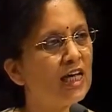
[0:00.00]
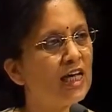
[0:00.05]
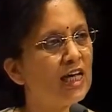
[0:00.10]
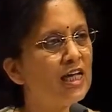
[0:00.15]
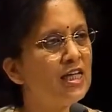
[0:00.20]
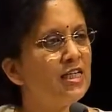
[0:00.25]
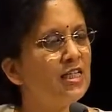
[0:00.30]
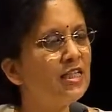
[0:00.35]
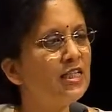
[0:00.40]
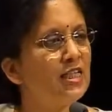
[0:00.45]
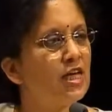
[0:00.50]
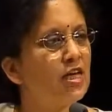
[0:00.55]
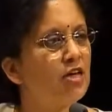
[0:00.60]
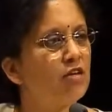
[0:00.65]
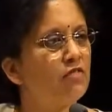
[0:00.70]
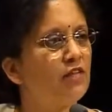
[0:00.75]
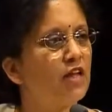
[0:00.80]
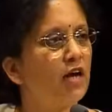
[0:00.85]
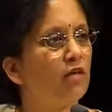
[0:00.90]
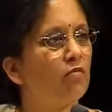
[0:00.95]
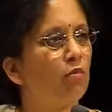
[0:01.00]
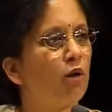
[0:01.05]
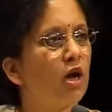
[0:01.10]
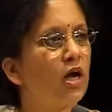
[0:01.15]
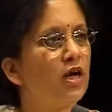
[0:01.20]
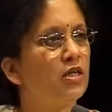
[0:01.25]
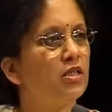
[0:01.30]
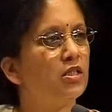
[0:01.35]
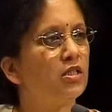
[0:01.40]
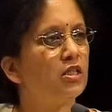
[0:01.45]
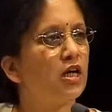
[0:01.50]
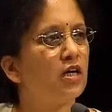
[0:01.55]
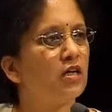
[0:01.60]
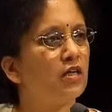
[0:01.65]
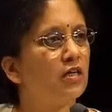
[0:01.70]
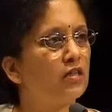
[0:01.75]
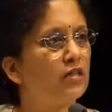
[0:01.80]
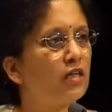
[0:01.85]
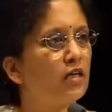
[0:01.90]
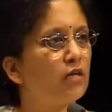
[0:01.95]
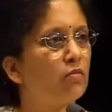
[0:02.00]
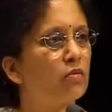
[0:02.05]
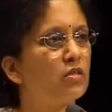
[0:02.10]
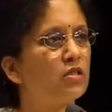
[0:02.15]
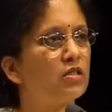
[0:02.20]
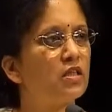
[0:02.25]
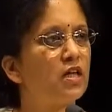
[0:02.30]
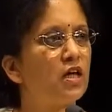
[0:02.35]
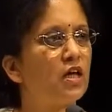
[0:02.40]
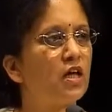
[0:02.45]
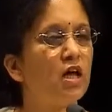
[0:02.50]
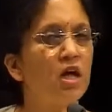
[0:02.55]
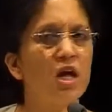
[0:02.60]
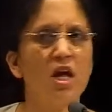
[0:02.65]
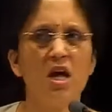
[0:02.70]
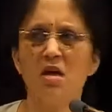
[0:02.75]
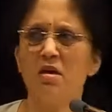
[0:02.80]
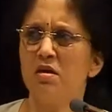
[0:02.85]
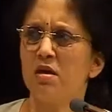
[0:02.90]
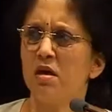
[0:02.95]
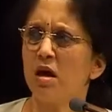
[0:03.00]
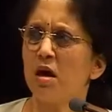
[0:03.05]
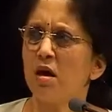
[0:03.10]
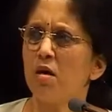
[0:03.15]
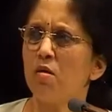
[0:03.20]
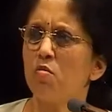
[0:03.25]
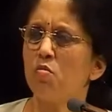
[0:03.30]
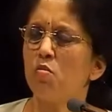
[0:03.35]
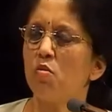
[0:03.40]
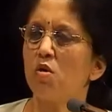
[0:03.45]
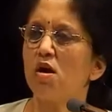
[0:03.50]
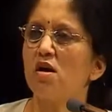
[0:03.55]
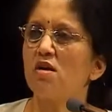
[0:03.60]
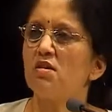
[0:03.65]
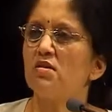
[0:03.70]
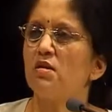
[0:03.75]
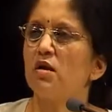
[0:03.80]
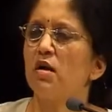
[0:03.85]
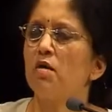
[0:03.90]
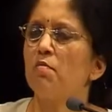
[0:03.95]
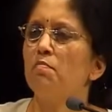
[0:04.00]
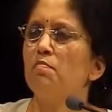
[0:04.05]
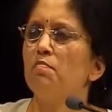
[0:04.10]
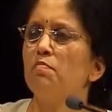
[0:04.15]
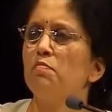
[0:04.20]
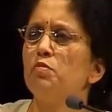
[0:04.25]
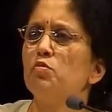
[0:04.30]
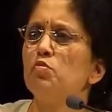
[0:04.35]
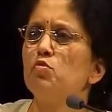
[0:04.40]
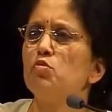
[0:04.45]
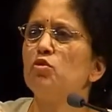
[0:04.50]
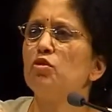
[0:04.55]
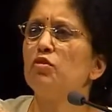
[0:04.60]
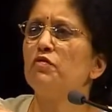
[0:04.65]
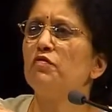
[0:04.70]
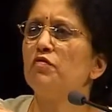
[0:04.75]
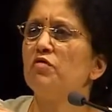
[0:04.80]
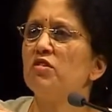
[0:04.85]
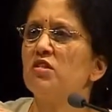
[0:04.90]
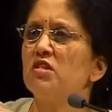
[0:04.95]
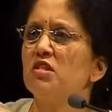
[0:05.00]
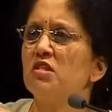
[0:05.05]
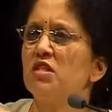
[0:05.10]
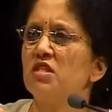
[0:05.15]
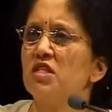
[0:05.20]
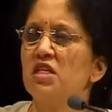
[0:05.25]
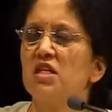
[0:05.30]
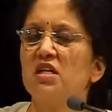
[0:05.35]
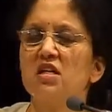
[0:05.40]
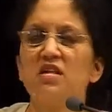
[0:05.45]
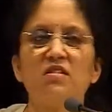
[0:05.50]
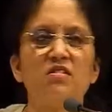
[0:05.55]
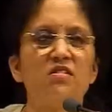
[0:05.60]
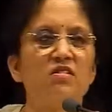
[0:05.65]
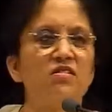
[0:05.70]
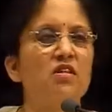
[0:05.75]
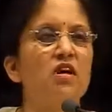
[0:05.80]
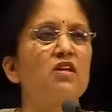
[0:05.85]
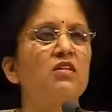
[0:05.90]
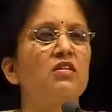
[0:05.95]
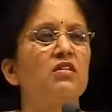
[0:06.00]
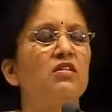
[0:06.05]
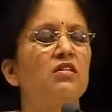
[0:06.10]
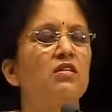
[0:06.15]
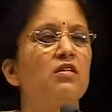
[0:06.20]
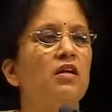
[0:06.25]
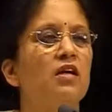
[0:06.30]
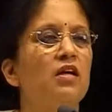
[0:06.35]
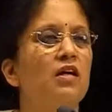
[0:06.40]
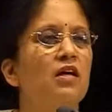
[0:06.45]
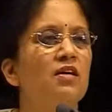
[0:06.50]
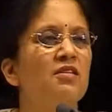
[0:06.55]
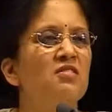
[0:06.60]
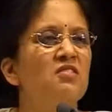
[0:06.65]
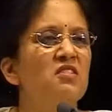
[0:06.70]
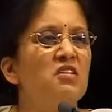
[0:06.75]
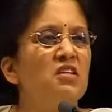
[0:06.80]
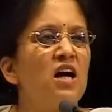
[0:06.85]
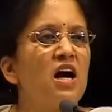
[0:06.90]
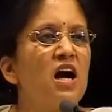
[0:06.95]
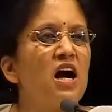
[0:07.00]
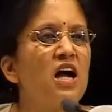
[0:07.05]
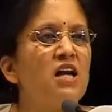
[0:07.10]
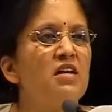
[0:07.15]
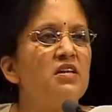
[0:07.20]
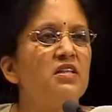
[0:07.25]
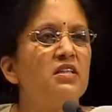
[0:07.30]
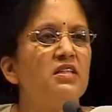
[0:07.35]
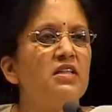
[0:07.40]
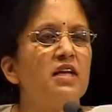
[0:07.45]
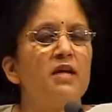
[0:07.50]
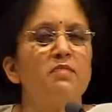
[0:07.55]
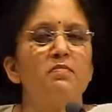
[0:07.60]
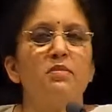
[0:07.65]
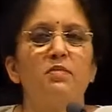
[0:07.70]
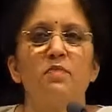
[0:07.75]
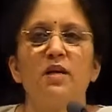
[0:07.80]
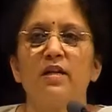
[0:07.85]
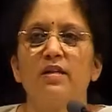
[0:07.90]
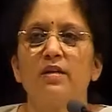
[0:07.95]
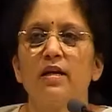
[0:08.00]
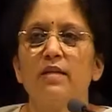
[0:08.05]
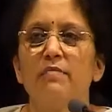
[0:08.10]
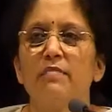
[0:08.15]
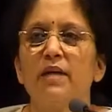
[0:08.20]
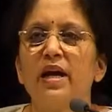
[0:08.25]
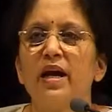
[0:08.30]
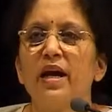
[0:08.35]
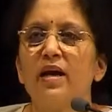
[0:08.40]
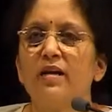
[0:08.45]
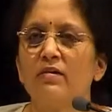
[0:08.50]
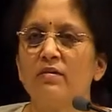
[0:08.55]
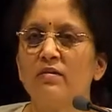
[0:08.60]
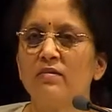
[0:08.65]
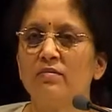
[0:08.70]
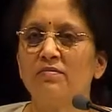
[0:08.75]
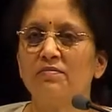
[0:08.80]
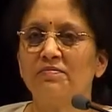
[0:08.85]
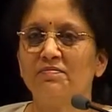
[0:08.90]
Instead of that wild jungle that was there, here was a beautiful city constructed just 100 times better than Manhattan.